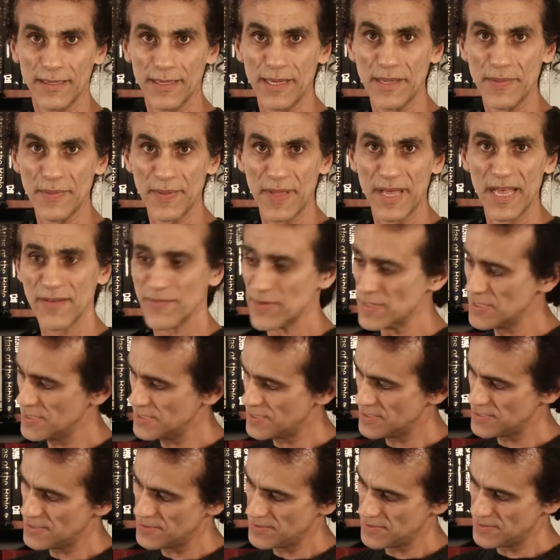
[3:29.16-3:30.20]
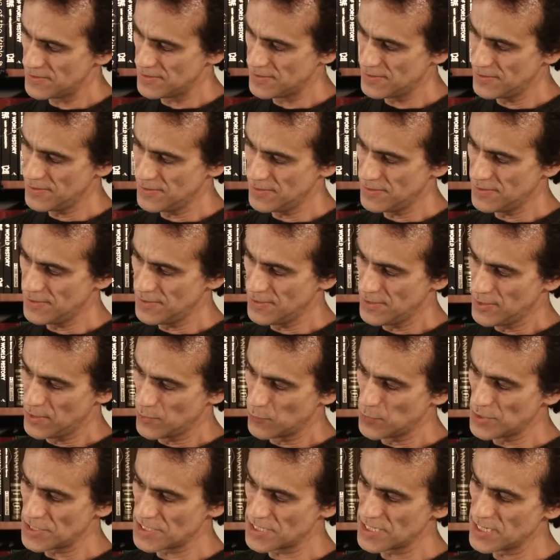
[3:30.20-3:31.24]
in the heavens,
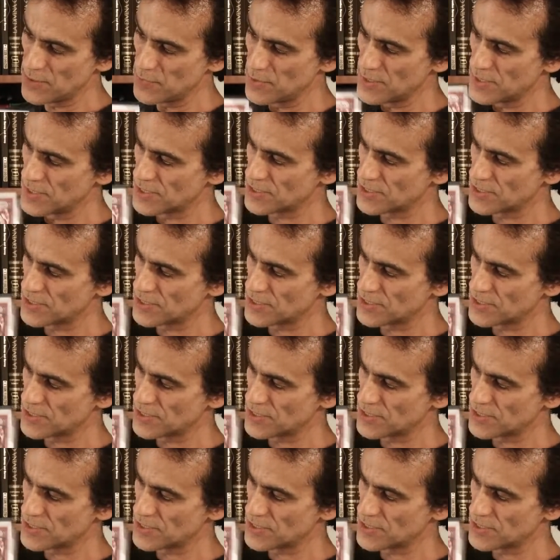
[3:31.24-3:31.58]
we see where